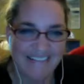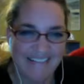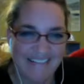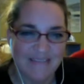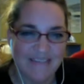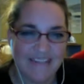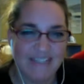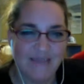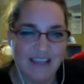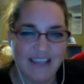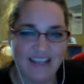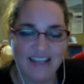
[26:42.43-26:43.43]
Let's
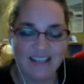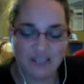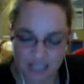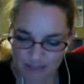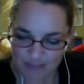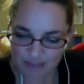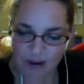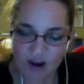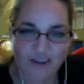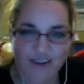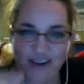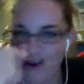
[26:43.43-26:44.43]
make it
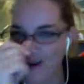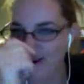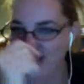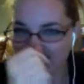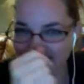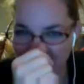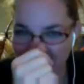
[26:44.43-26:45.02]
smarter, not harder.